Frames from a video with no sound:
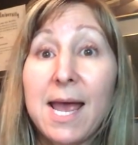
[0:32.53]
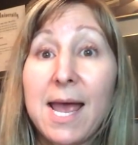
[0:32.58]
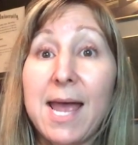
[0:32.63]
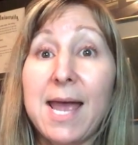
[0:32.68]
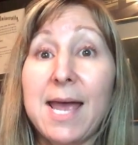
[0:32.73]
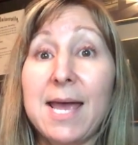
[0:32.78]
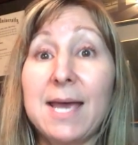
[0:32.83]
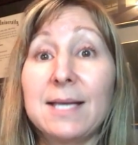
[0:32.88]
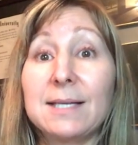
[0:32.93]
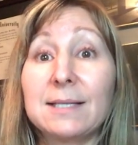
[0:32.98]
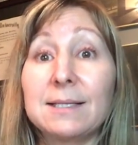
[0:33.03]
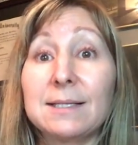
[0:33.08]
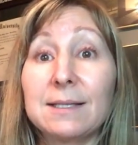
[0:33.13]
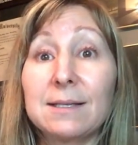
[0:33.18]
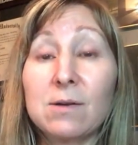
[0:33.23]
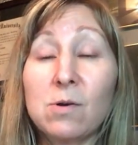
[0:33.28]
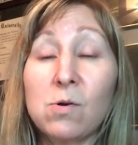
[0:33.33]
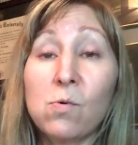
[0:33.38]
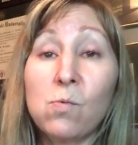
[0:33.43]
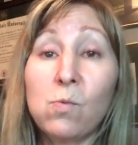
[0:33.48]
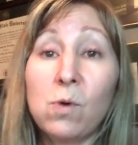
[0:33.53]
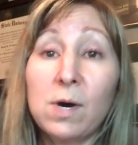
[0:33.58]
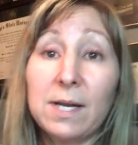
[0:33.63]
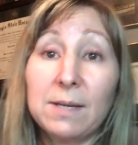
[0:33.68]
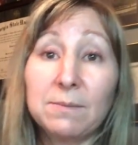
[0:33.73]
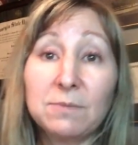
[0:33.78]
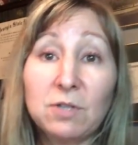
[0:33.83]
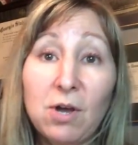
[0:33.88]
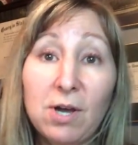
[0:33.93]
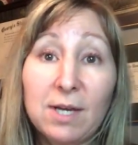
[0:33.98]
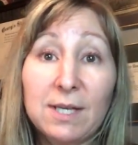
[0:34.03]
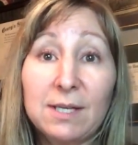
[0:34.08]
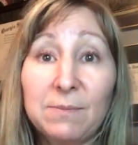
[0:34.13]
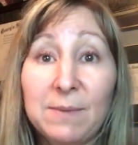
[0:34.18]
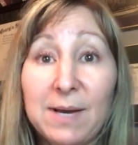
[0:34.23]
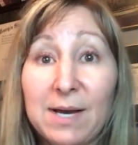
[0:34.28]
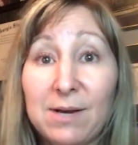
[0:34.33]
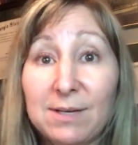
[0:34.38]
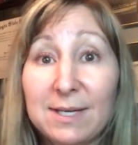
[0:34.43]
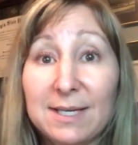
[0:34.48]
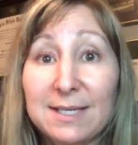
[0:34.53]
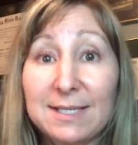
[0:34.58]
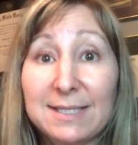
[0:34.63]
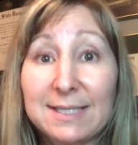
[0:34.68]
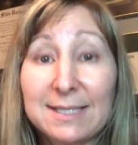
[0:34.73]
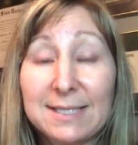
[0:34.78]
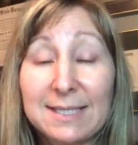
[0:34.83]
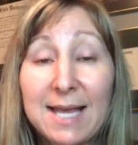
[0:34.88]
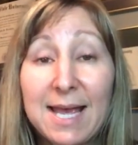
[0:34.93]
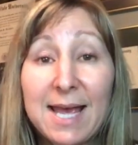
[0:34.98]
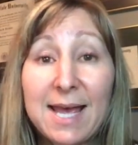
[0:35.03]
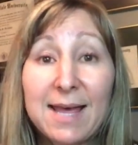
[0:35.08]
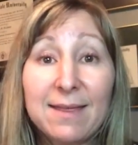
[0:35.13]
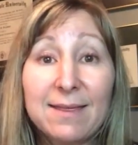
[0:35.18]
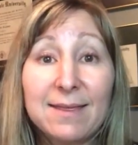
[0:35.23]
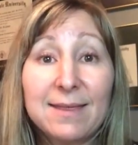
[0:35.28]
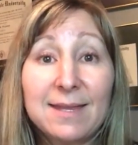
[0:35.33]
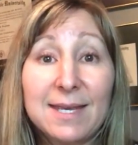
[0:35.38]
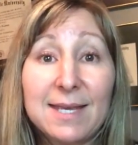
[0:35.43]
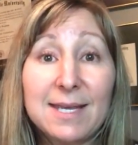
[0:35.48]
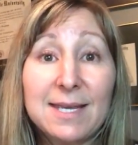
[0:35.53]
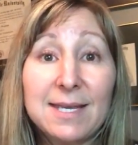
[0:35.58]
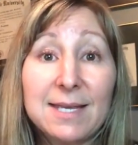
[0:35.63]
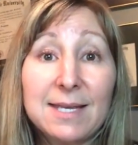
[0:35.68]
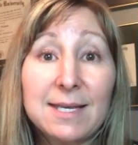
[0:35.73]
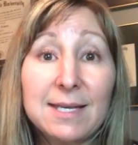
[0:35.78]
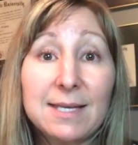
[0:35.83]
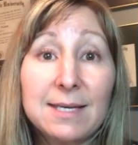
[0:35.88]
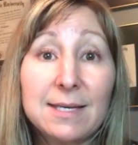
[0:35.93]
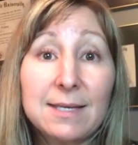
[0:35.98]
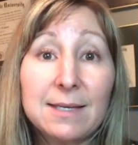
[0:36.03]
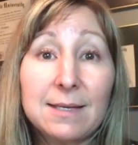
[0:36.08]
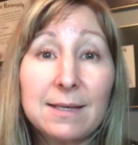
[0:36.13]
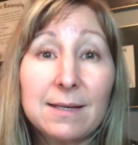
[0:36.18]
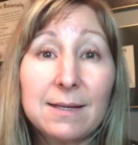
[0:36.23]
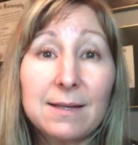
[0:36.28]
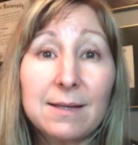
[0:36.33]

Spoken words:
And what I'm talking about is the